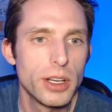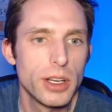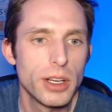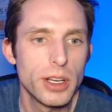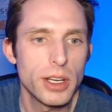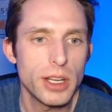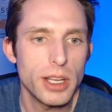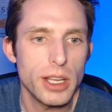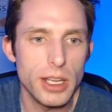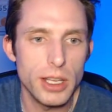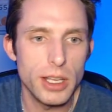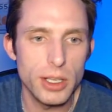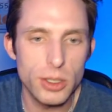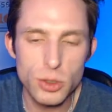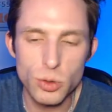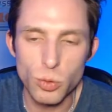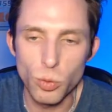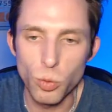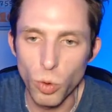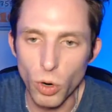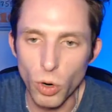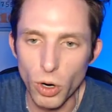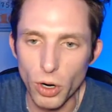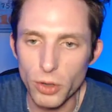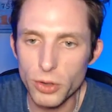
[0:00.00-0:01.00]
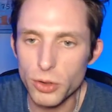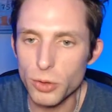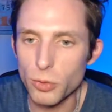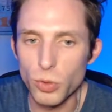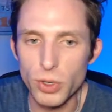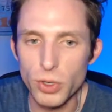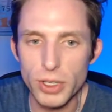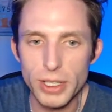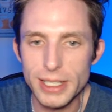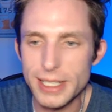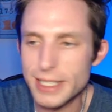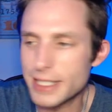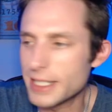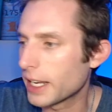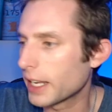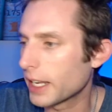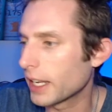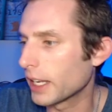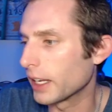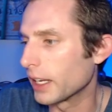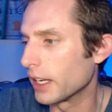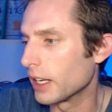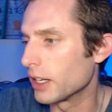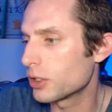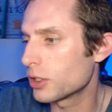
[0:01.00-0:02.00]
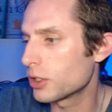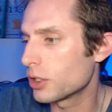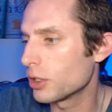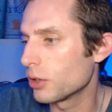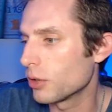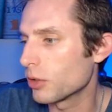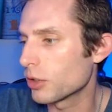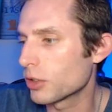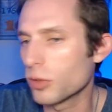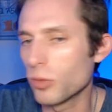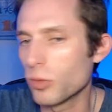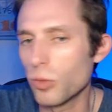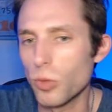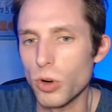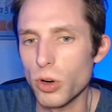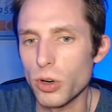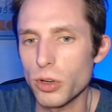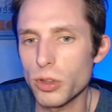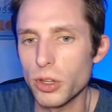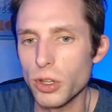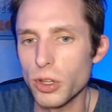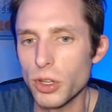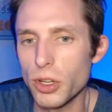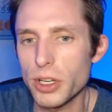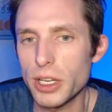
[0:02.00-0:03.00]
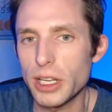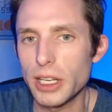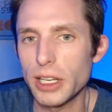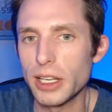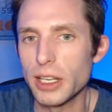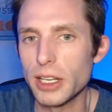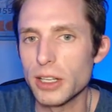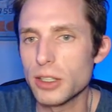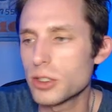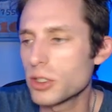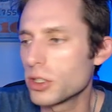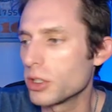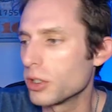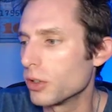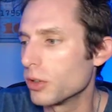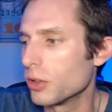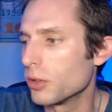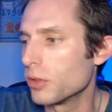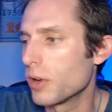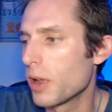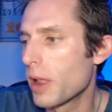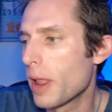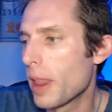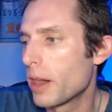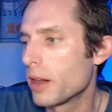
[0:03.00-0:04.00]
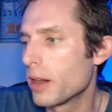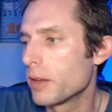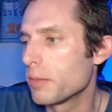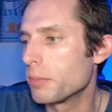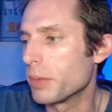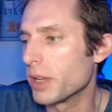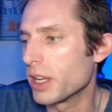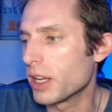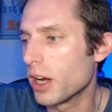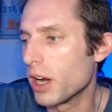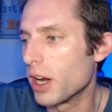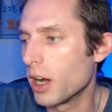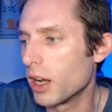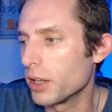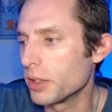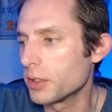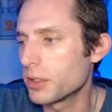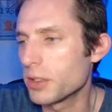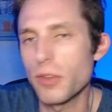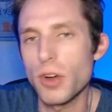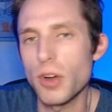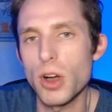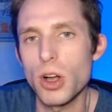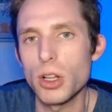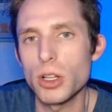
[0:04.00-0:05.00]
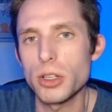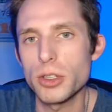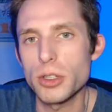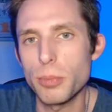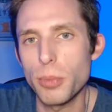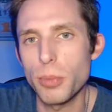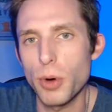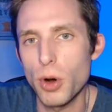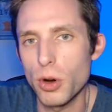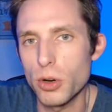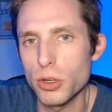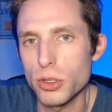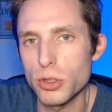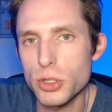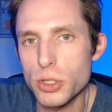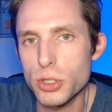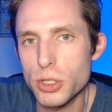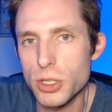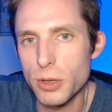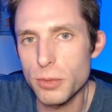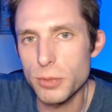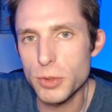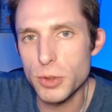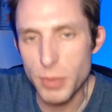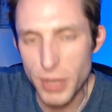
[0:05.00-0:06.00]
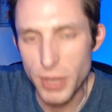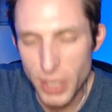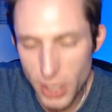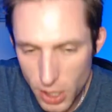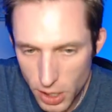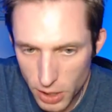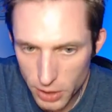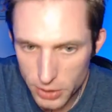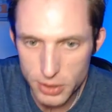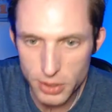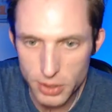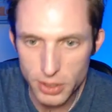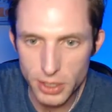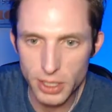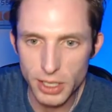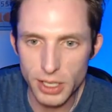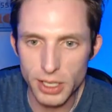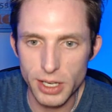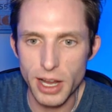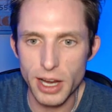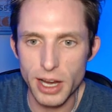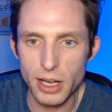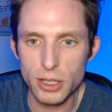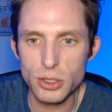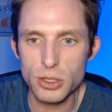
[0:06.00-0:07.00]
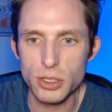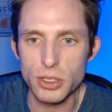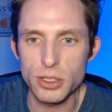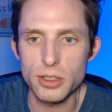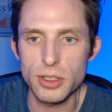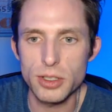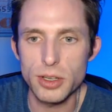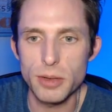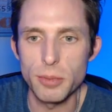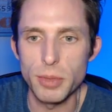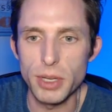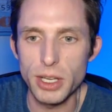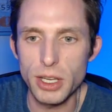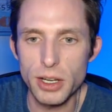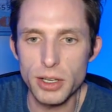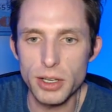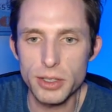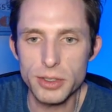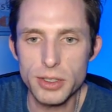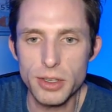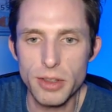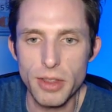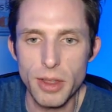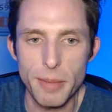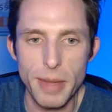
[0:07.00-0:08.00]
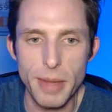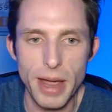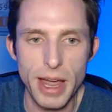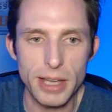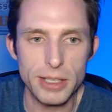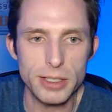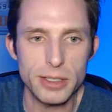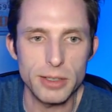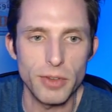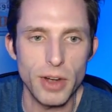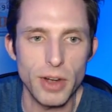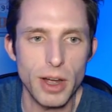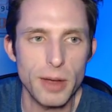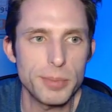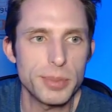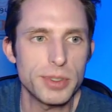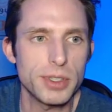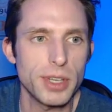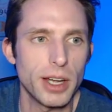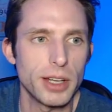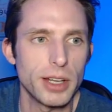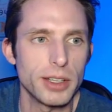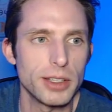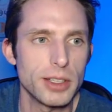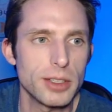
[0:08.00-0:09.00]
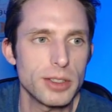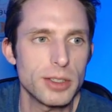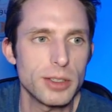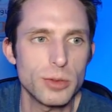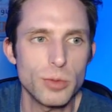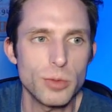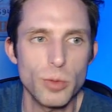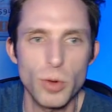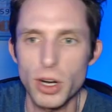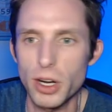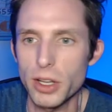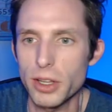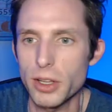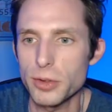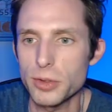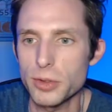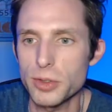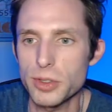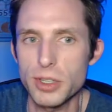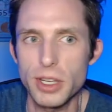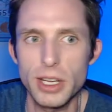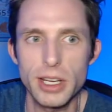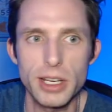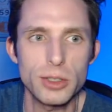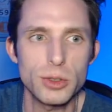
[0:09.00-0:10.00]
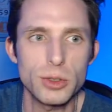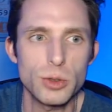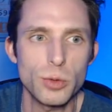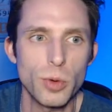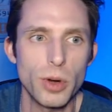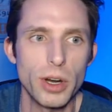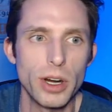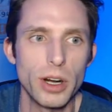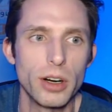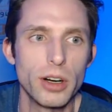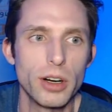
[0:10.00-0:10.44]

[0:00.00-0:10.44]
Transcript: it's worth really digging into. It's worth looking into because of all of the partnerships, because of the connections, and because of the massive upside. This is one of those things where